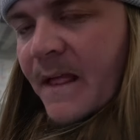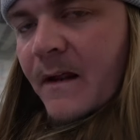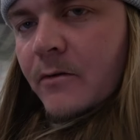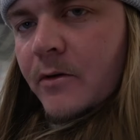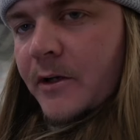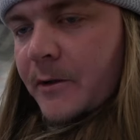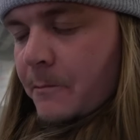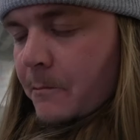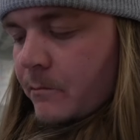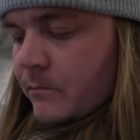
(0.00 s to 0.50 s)

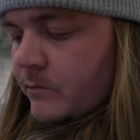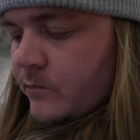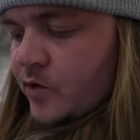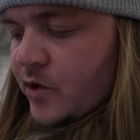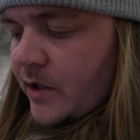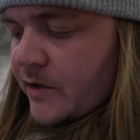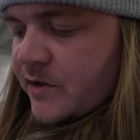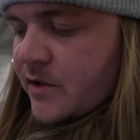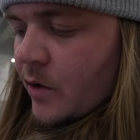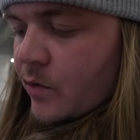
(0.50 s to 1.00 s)
Like,
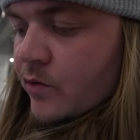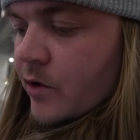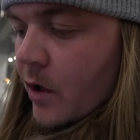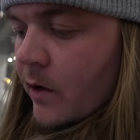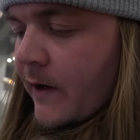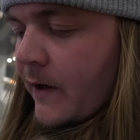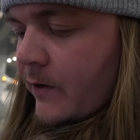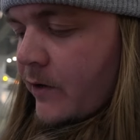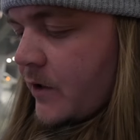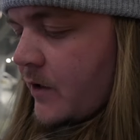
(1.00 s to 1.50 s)
you guys don't
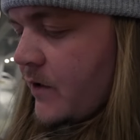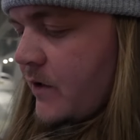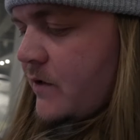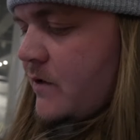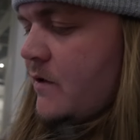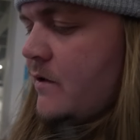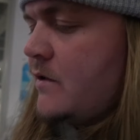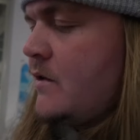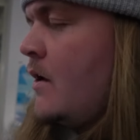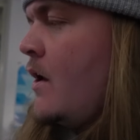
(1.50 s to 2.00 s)
know how good
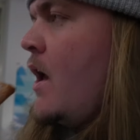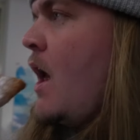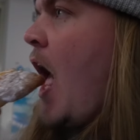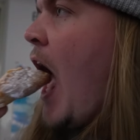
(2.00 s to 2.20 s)
this is.